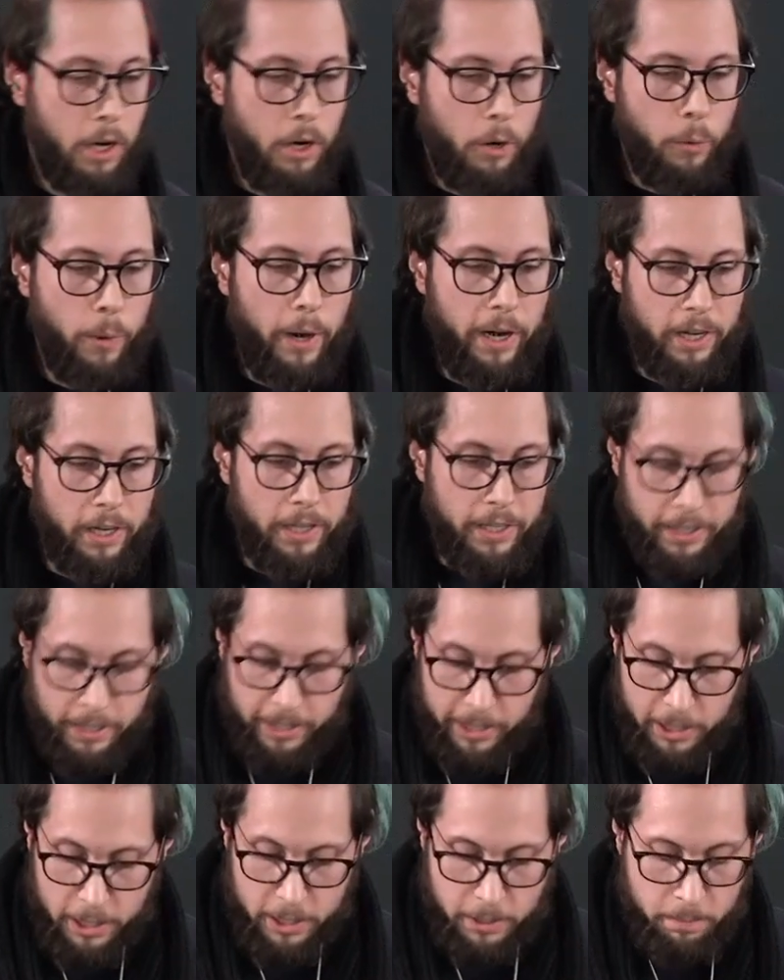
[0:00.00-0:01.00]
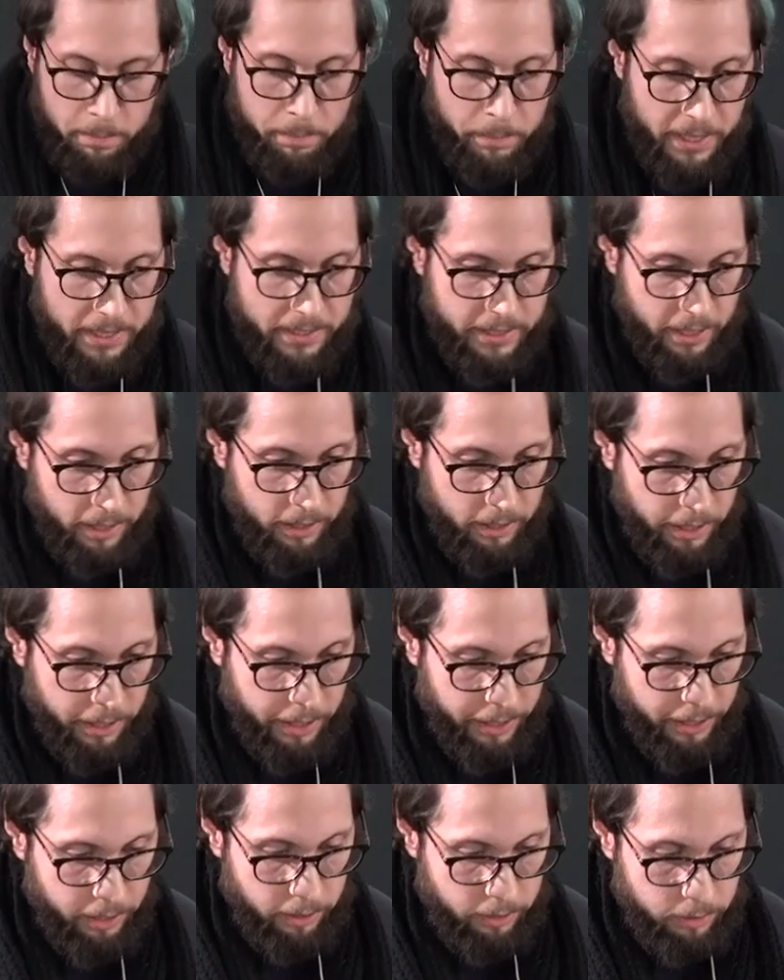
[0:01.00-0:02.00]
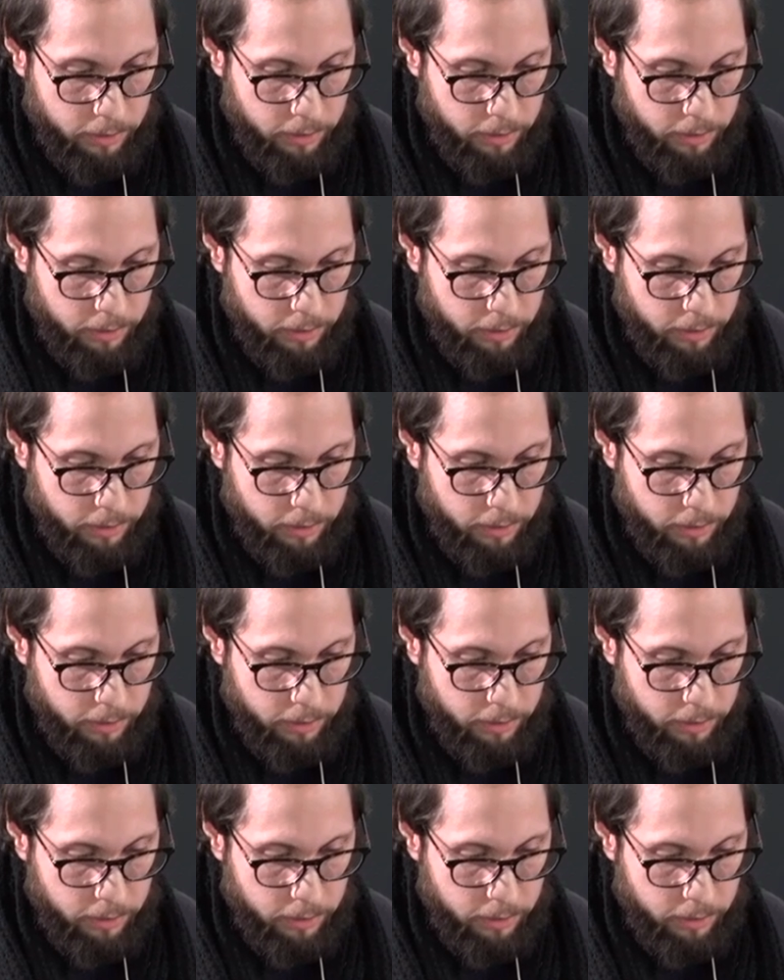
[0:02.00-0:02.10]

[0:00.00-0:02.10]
where each pixel here